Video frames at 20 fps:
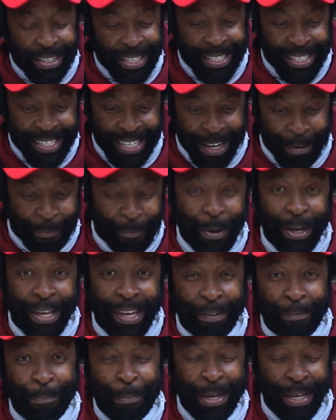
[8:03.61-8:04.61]
Just
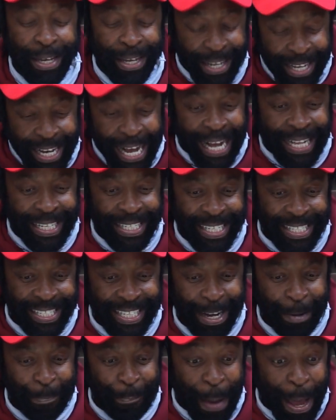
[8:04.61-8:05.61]
forgive me and just
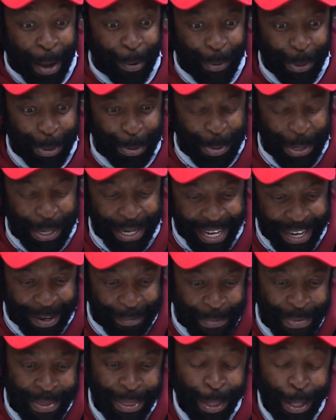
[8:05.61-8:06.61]
bear with me. Né?
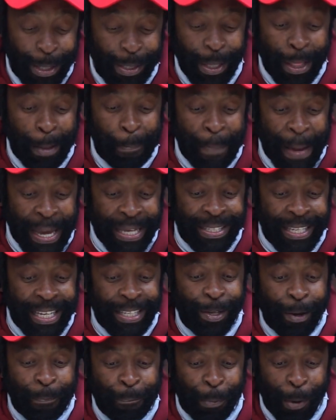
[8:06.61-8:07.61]
So the
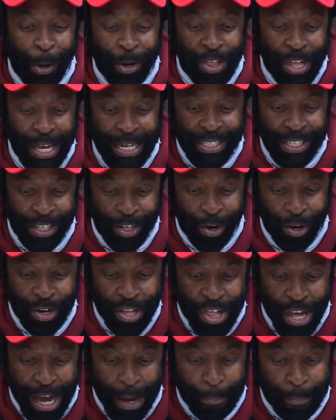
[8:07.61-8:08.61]
basics of blockchain
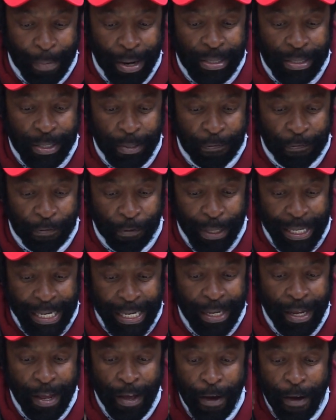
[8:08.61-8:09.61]
technology are
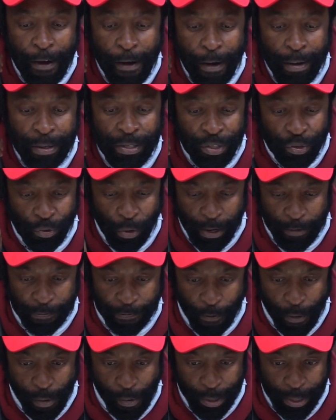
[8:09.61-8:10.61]
mercifully
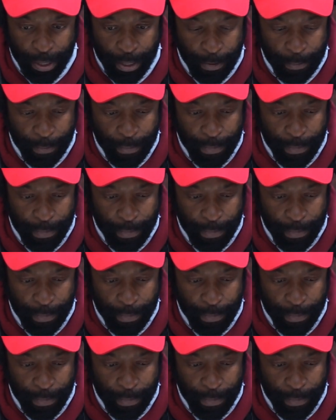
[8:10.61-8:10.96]
straightforward.